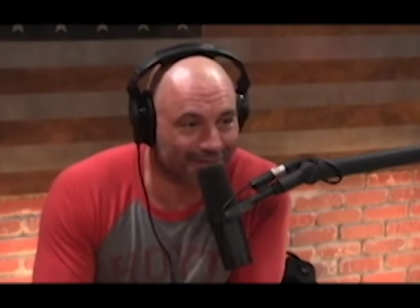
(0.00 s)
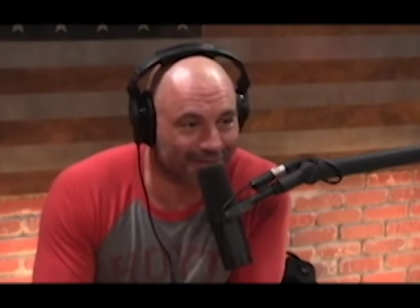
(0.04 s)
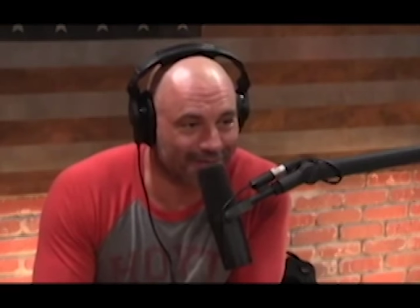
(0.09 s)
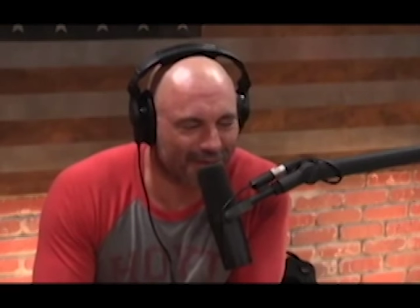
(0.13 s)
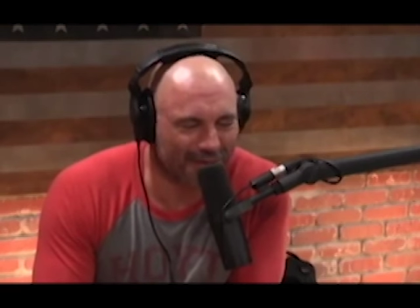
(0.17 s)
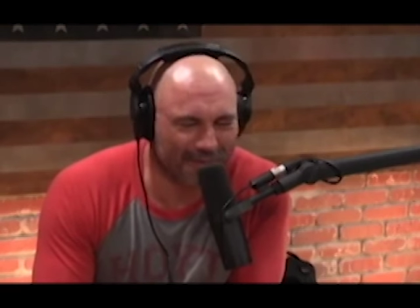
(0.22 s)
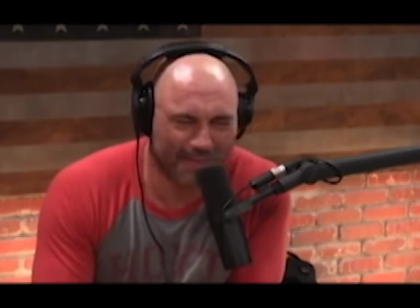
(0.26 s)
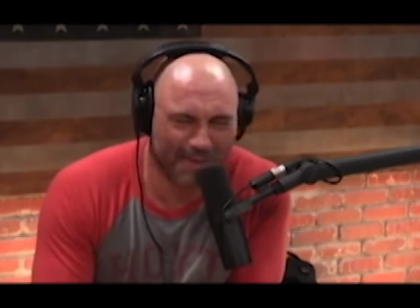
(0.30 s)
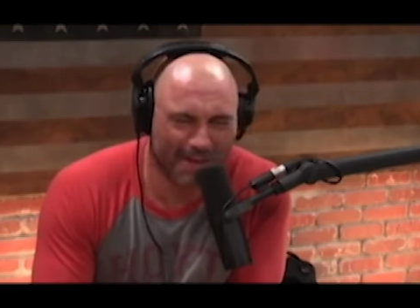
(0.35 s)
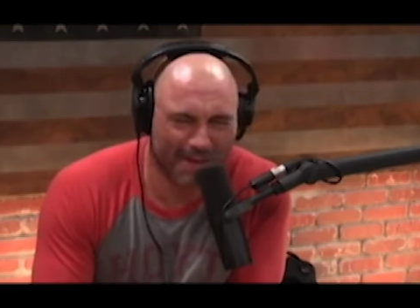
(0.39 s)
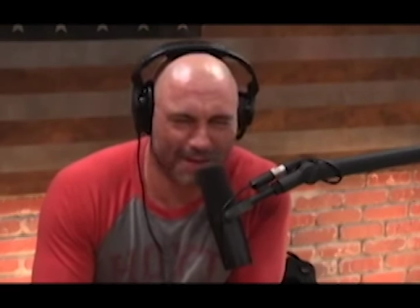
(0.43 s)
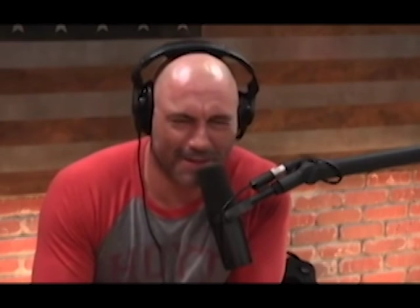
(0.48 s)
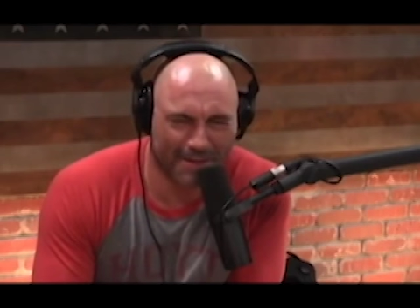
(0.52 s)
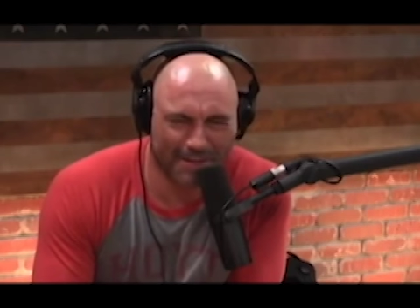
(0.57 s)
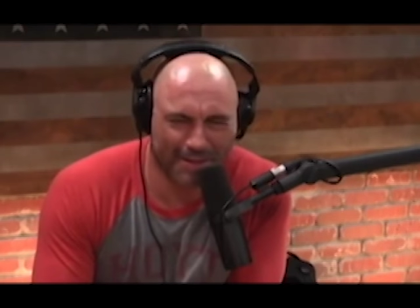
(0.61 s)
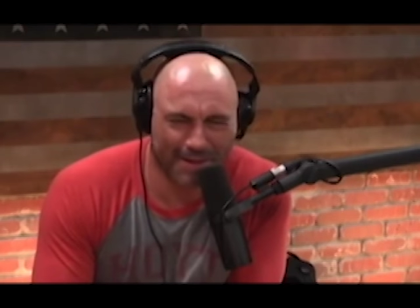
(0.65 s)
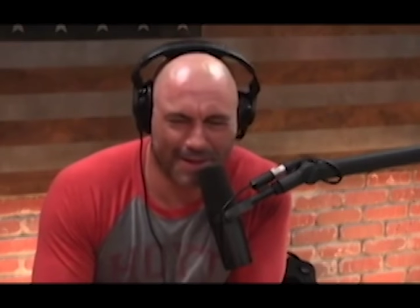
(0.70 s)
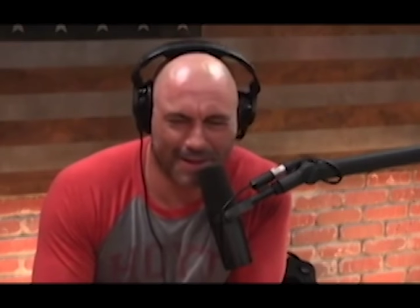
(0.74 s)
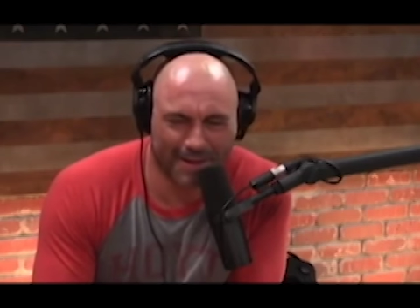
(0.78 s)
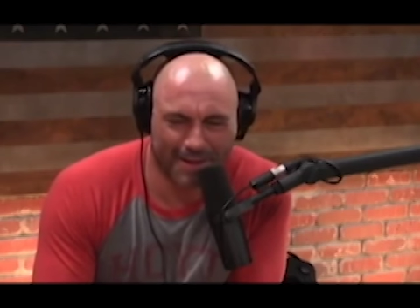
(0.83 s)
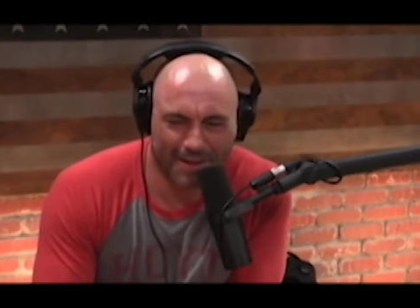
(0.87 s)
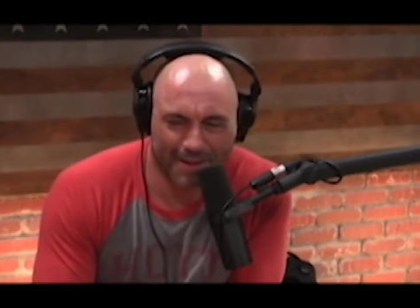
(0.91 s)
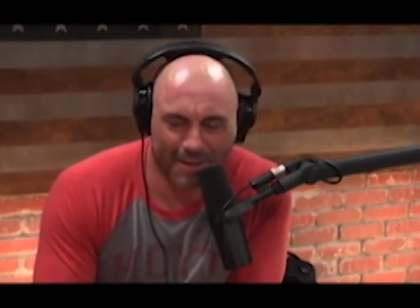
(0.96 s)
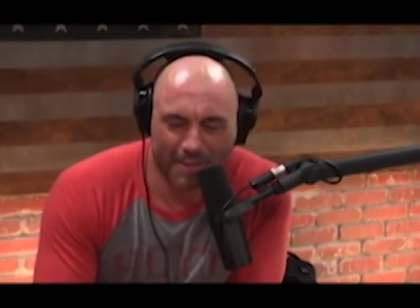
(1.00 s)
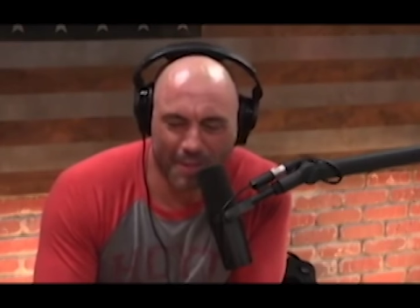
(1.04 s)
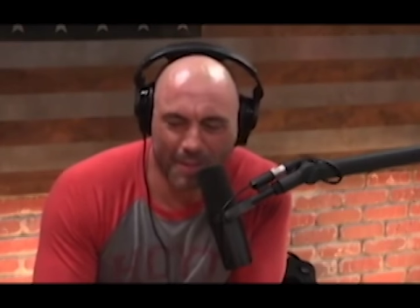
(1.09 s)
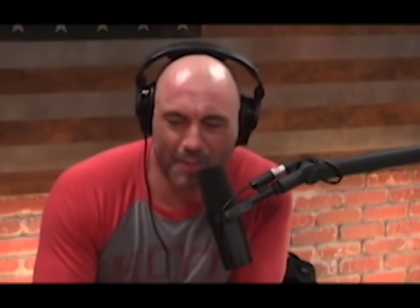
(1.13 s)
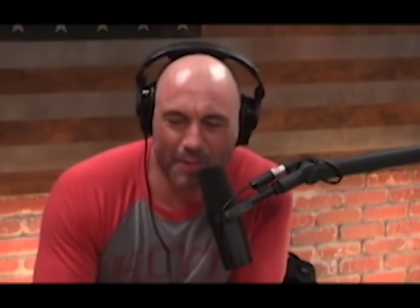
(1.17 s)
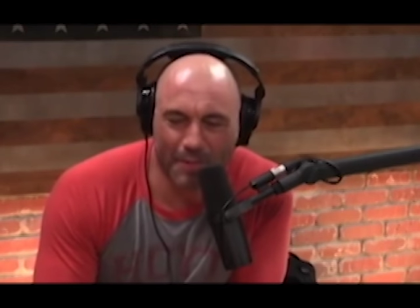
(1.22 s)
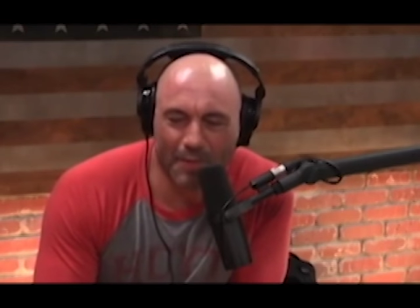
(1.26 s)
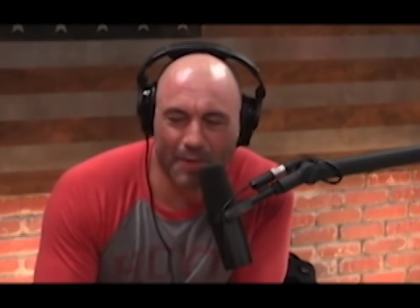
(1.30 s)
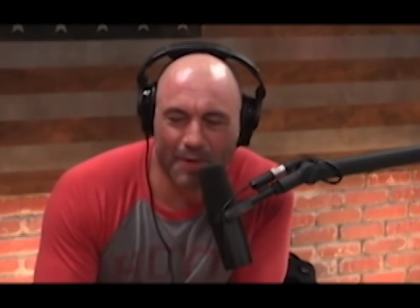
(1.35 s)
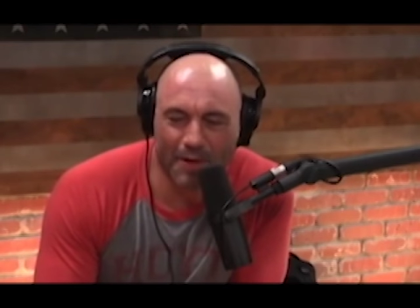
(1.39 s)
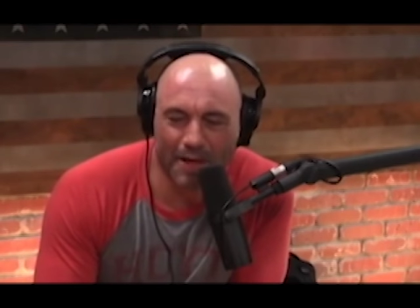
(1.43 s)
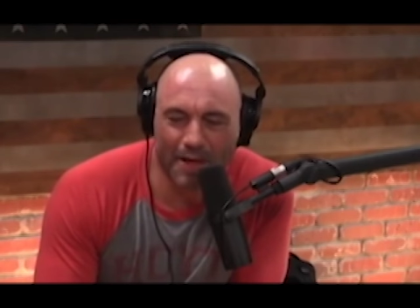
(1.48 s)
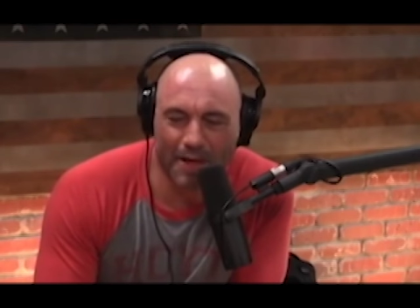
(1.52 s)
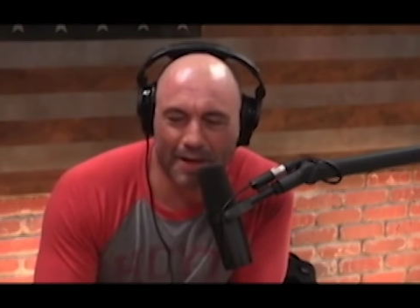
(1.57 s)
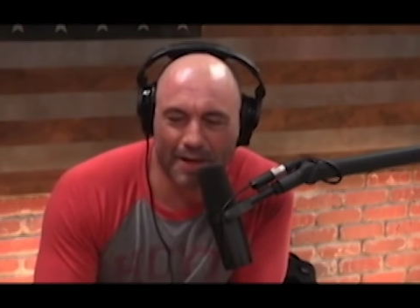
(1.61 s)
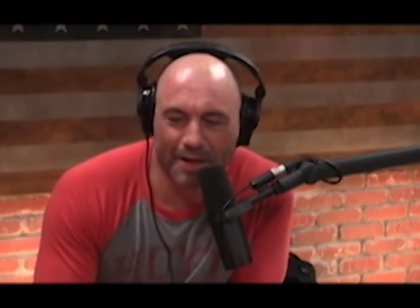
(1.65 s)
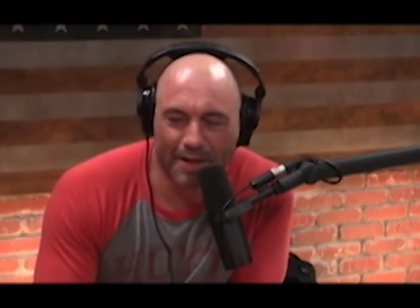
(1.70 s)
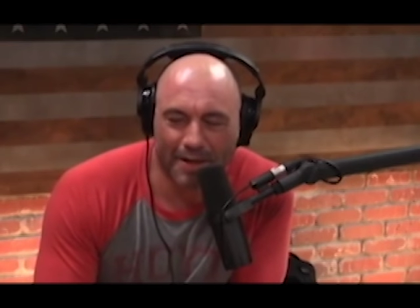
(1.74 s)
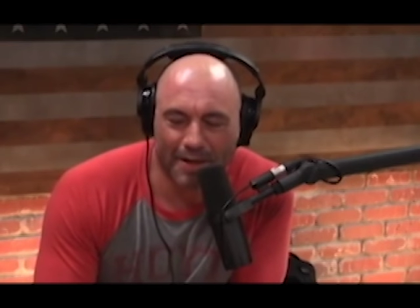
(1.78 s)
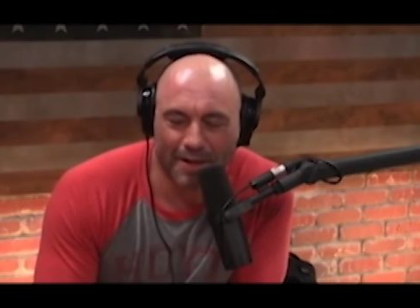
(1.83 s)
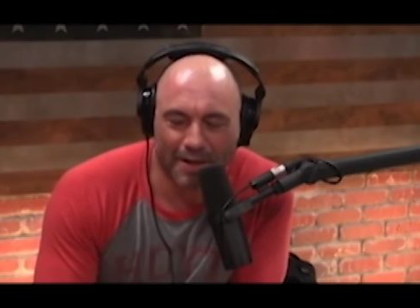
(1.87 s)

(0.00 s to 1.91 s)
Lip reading: Can you imagine that? Remember when you were a kid?